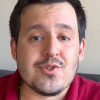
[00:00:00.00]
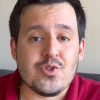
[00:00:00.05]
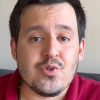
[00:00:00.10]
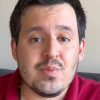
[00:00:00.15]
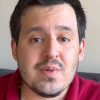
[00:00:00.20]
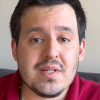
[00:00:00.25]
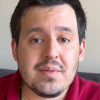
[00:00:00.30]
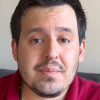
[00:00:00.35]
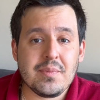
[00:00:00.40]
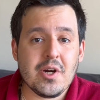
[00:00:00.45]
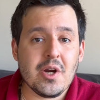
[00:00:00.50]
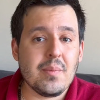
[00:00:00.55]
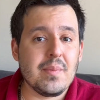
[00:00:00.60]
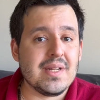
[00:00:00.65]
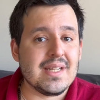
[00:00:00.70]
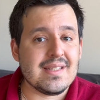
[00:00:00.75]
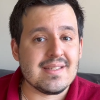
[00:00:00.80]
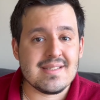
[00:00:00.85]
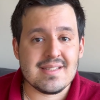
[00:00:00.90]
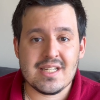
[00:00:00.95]
two-bed apartment
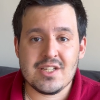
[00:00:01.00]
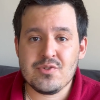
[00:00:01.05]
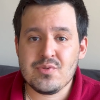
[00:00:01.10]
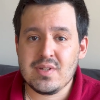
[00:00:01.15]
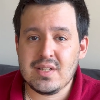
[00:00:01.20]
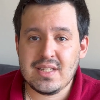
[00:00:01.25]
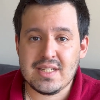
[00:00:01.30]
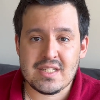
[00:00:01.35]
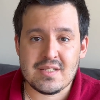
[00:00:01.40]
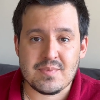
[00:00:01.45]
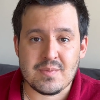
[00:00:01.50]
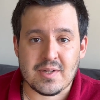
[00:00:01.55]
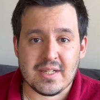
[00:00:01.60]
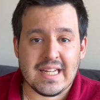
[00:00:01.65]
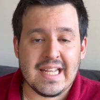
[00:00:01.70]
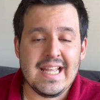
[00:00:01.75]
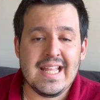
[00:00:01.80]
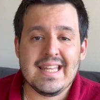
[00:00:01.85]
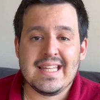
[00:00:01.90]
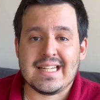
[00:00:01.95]
in central Lisbon
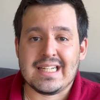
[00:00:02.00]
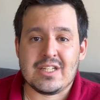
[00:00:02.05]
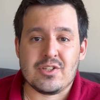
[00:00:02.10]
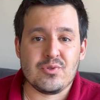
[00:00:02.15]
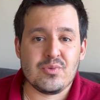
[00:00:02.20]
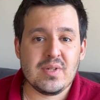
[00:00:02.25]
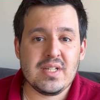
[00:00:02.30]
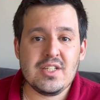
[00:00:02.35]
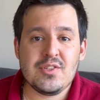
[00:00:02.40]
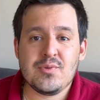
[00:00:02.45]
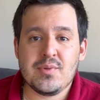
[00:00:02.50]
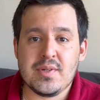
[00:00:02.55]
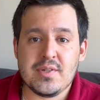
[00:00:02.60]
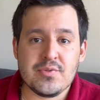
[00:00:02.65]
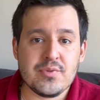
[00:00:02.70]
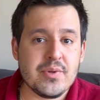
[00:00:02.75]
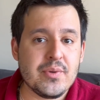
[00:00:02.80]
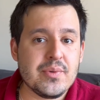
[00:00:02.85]
that in 2023